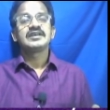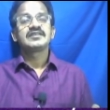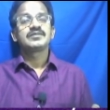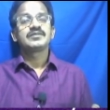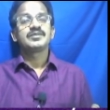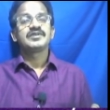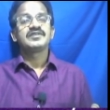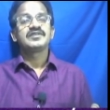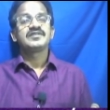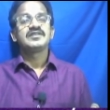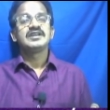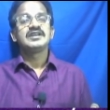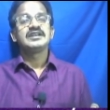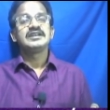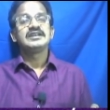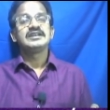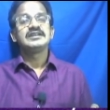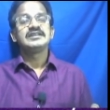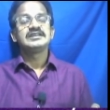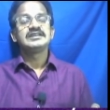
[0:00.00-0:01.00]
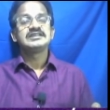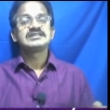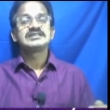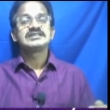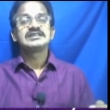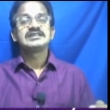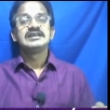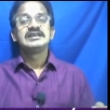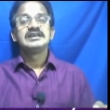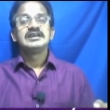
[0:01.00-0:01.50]
expressed and there
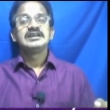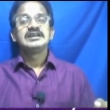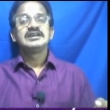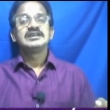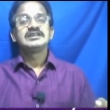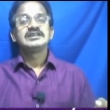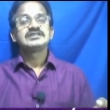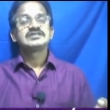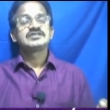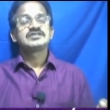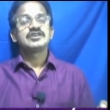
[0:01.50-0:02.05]
is a uh,